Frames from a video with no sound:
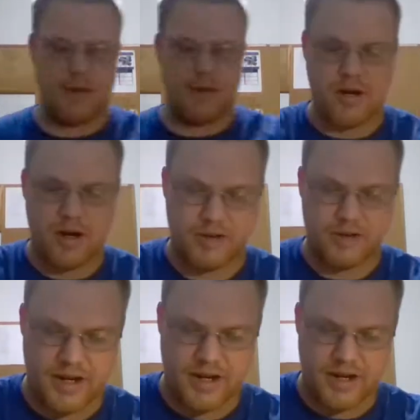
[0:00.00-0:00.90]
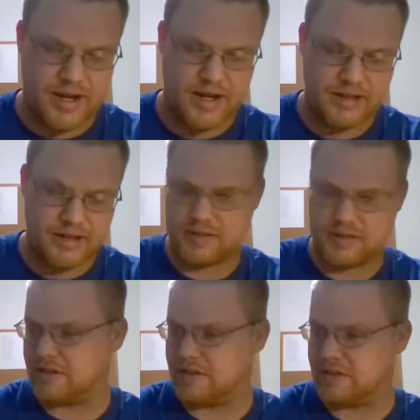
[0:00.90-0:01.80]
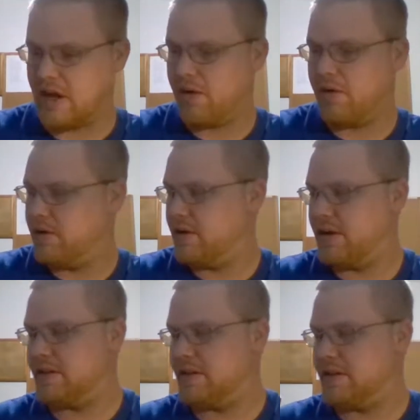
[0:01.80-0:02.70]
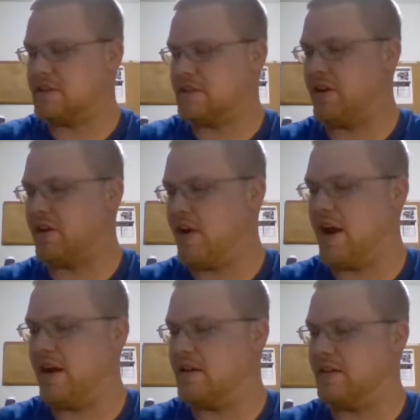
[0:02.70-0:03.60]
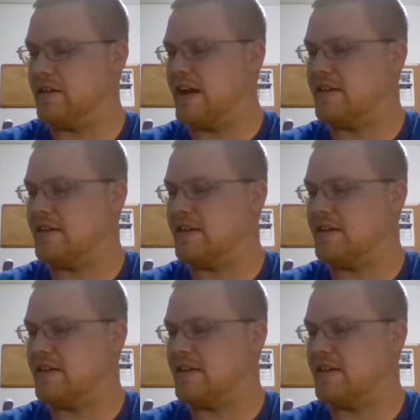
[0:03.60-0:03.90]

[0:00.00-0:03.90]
cars like that, it's just so much fun, because that's